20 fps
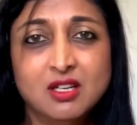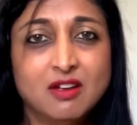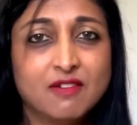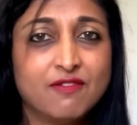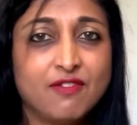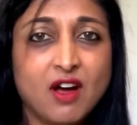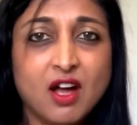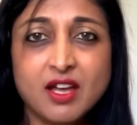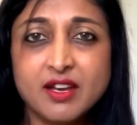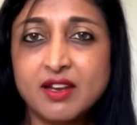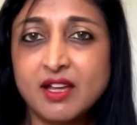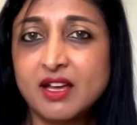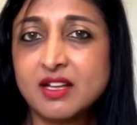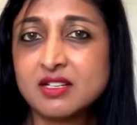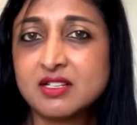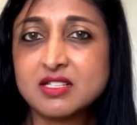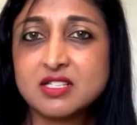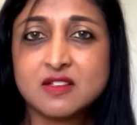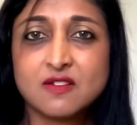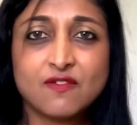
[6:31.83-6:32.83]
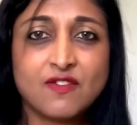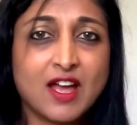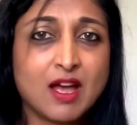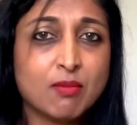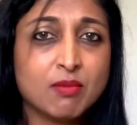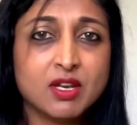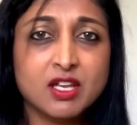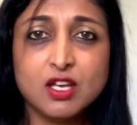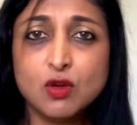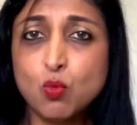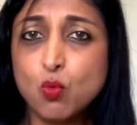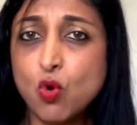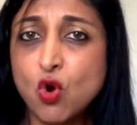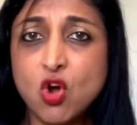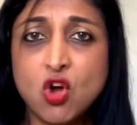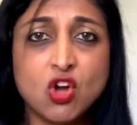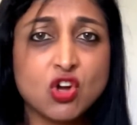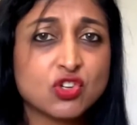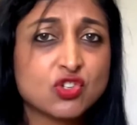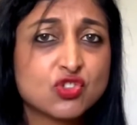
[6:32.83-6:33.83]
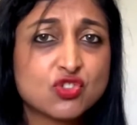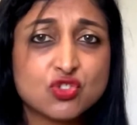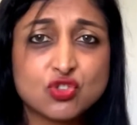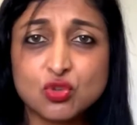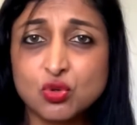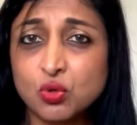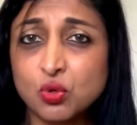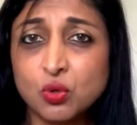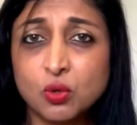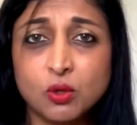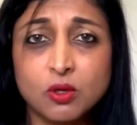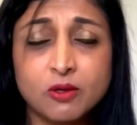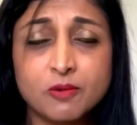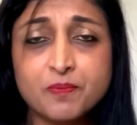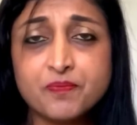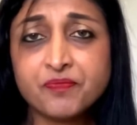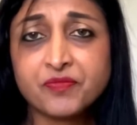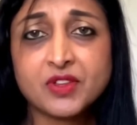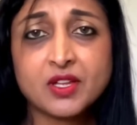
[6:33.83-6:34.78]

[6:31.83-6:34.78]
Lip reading: finance, family, work, school.